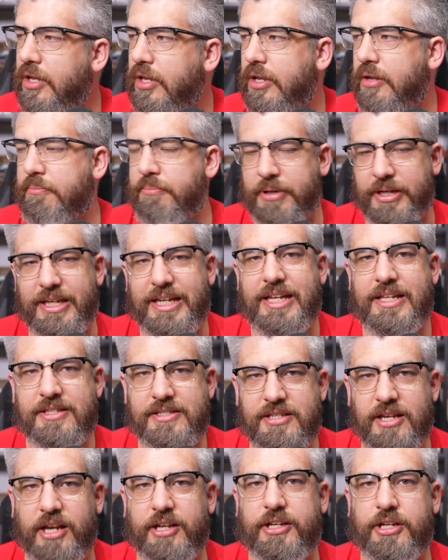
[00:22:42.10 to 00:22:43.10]
But
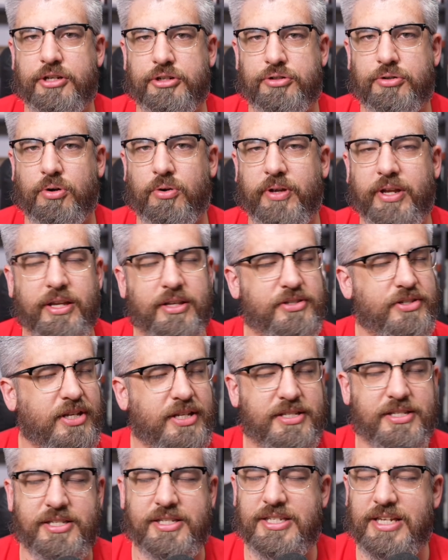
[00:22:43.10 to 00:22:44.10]
inside control is
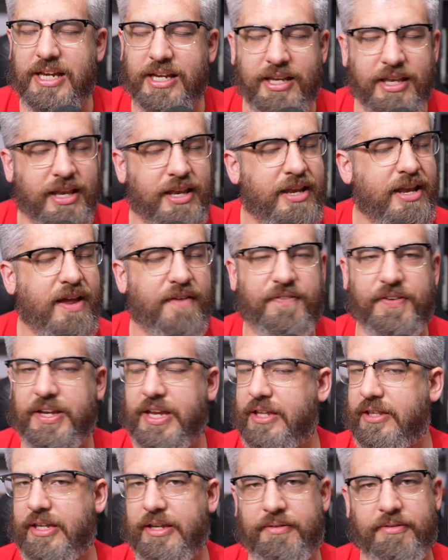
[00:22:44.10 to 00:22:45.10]

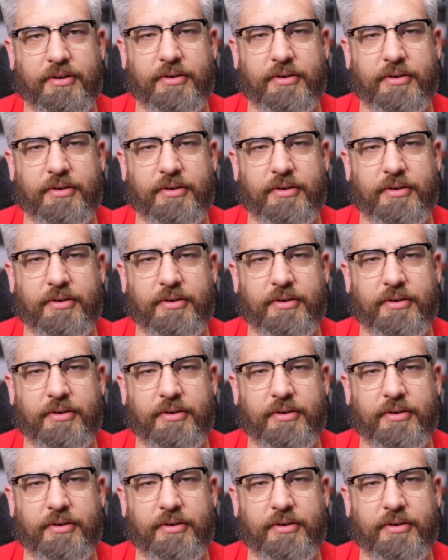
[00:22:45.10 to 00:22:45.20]
significantly